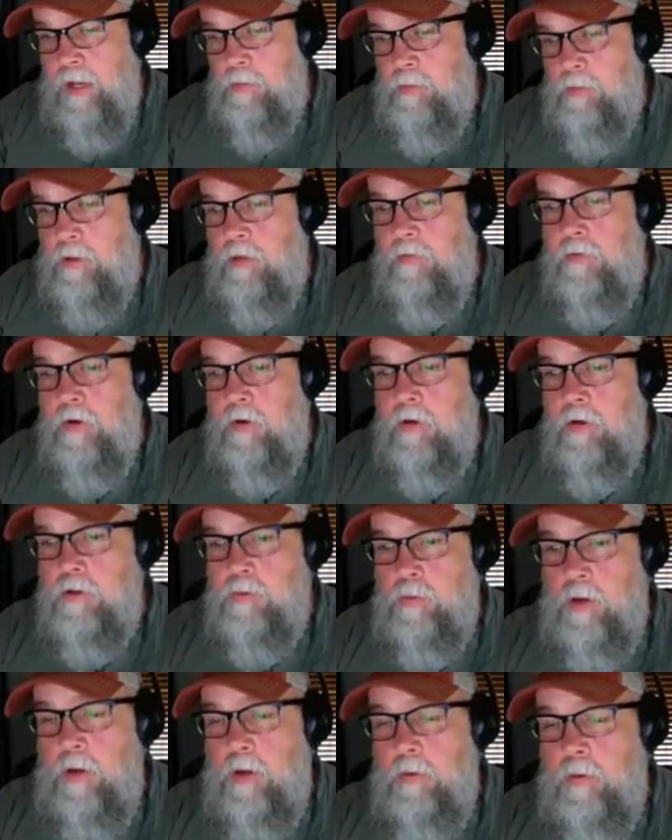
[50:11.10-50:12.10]
button focus
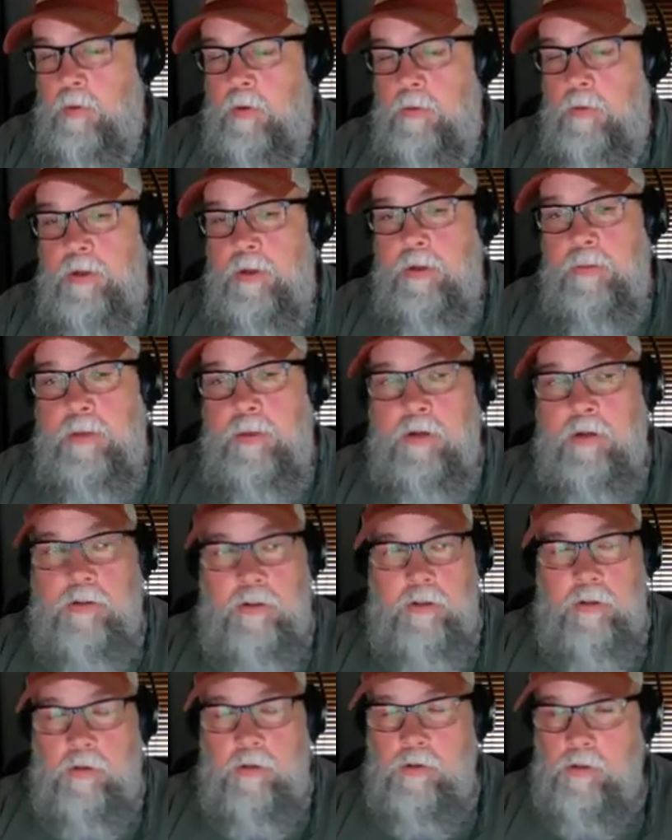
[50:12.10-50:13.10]
probably would be a better
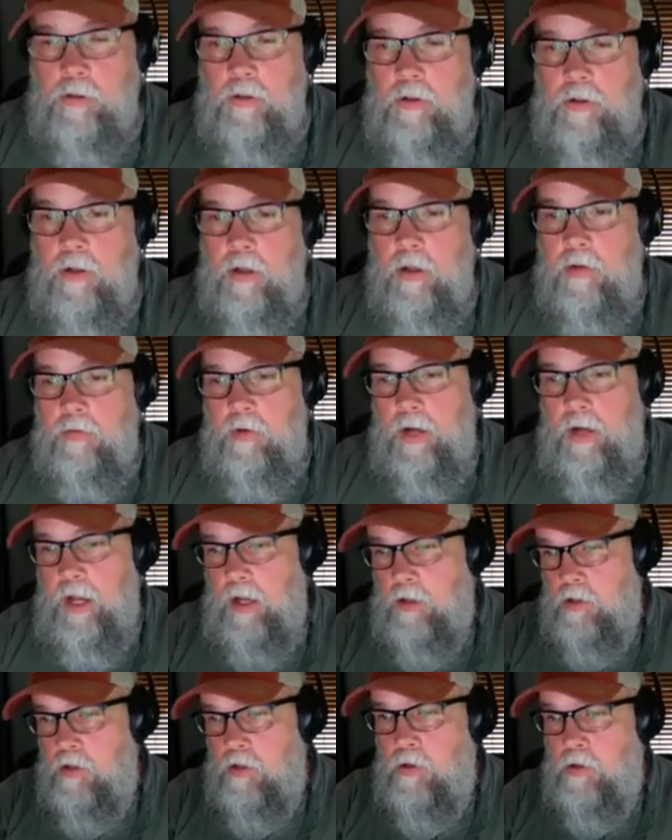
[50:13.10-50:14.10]
solution for how
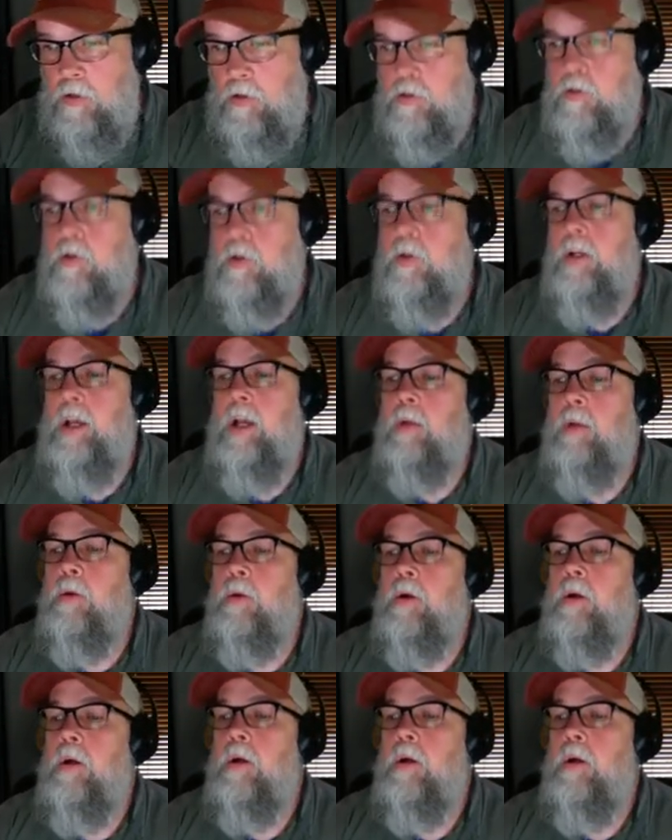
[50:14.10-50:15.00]
you use your camera.